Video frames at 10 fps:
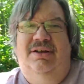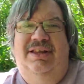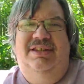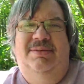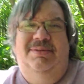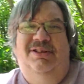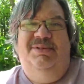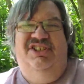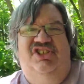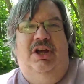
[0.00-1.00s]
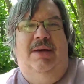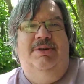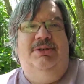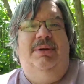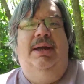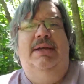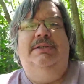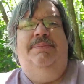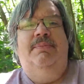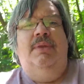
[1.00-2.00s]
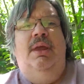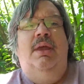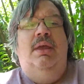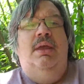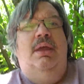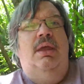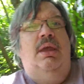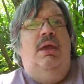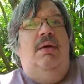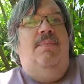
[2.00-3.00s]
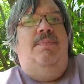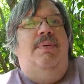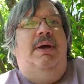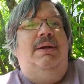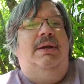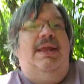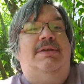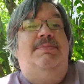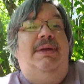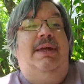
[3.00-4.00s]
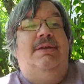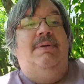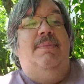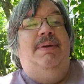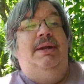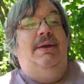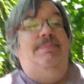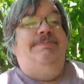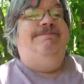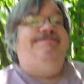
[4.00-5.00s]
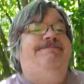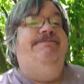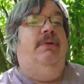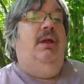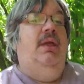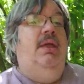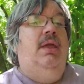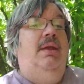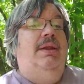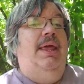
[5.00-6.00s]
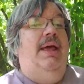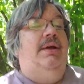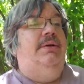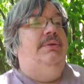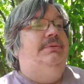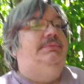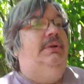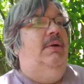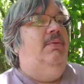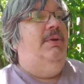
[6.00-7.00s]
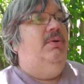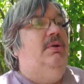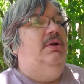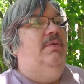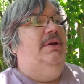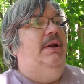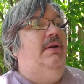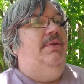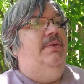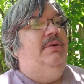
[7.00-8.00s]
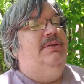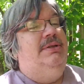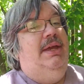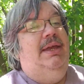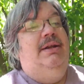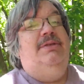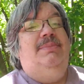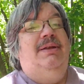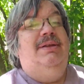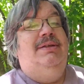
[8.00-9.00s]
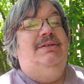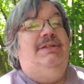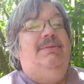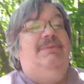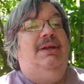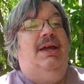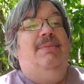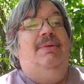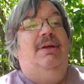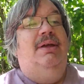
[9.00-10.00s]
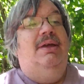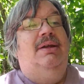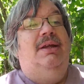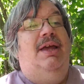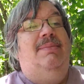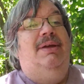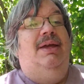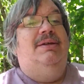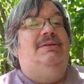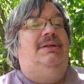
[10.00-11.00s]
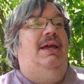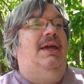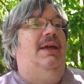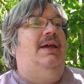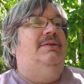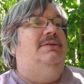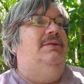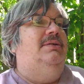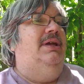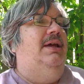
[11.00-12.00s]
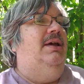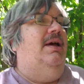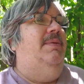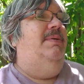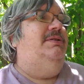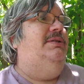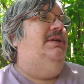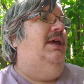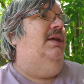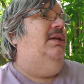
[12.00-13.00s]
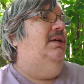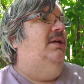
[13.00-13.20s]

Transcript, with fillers: they seem to be a little bit snobbish in my eyes. But that's me. That's my opinion. Now, I will be going over there on Thursday, it's about it's the same time timing as the hangout. So yeah, I'll be missing that.